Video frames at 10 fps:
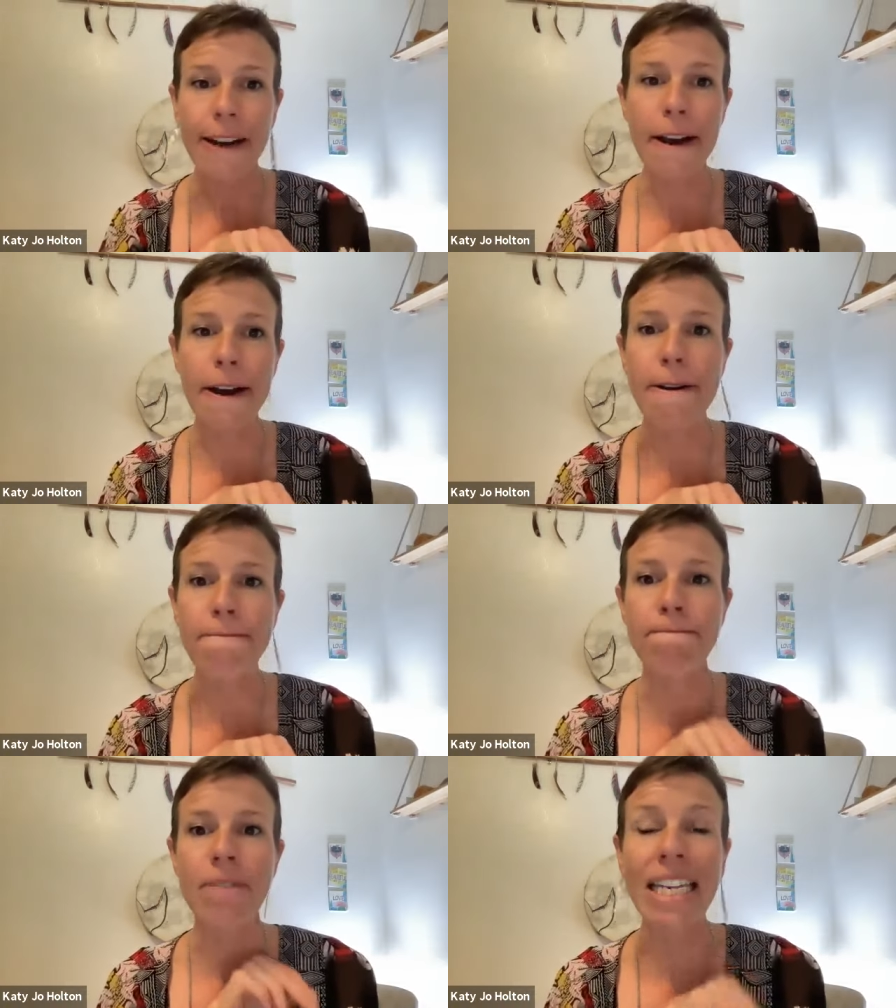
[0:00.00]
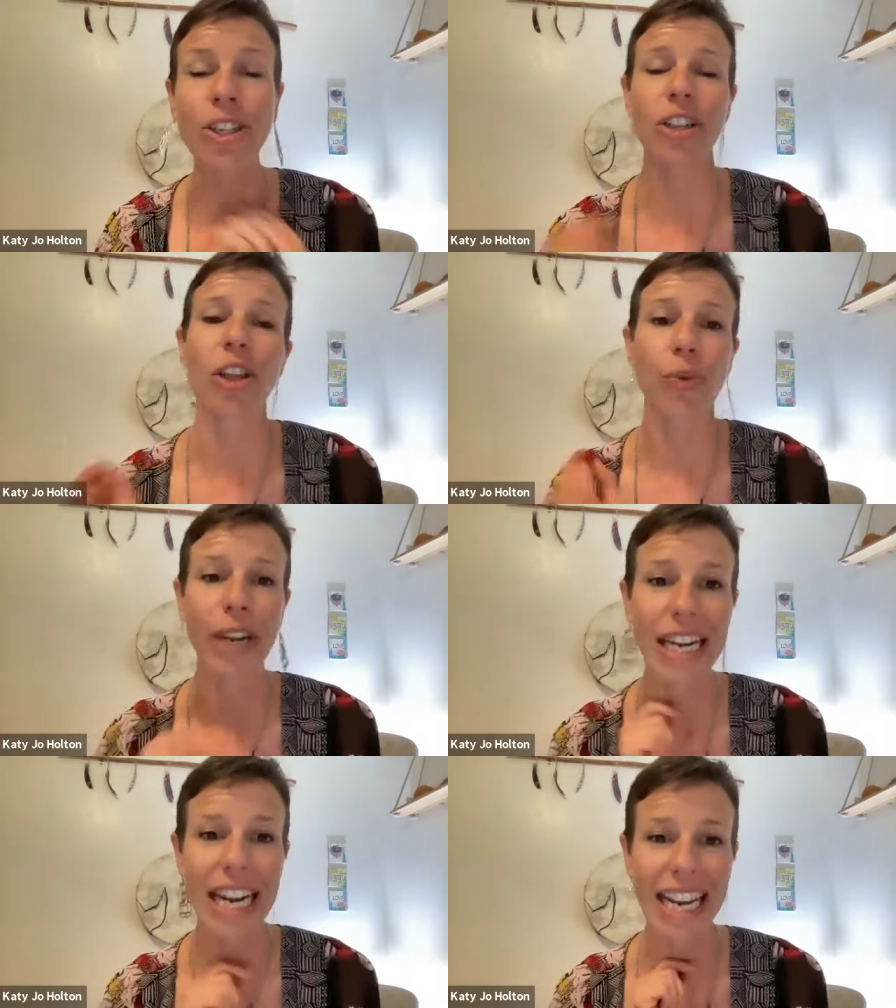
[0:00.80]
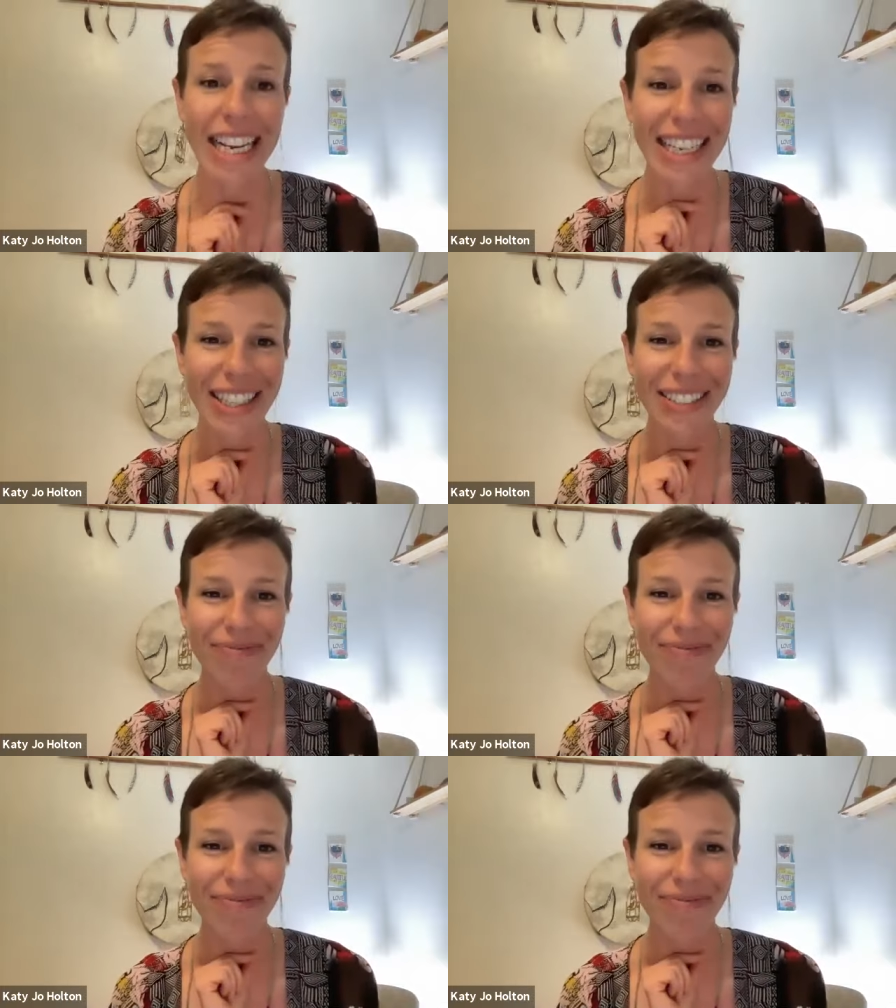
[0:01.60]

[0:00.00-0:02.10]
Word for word: um, into the 3D